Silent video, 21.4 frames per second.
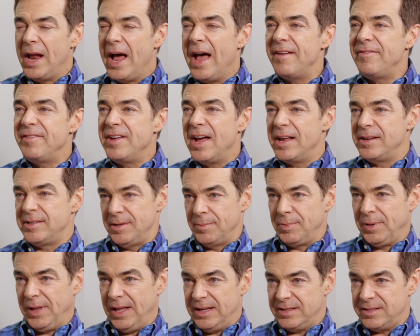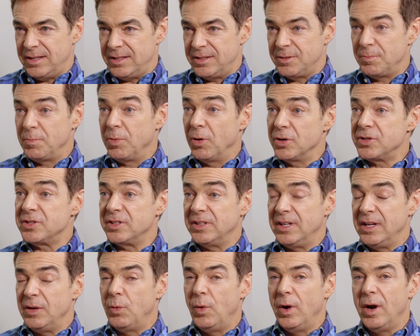when I've gotten to places
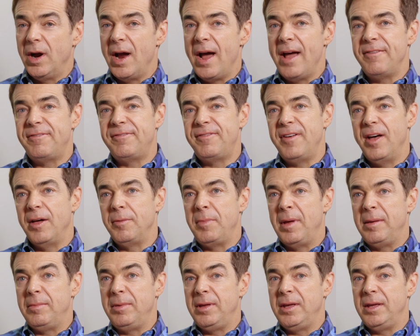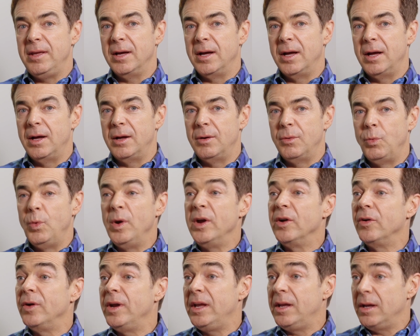personally where I felt maybe
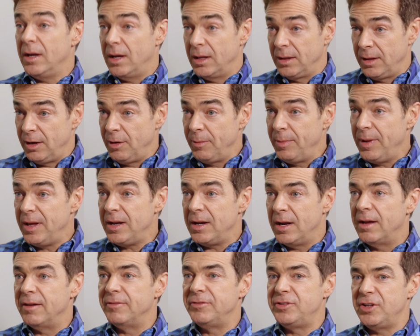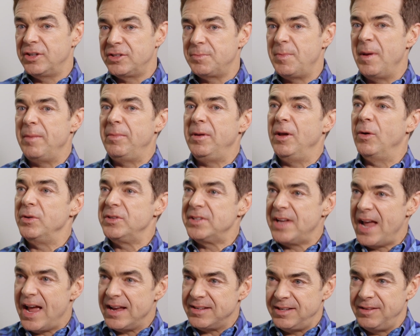weary a little bit of just maybe
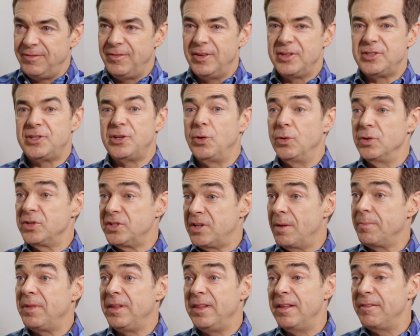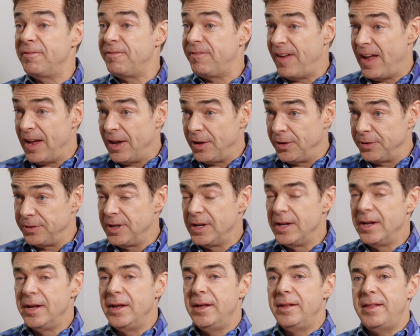always casting vision or something that failed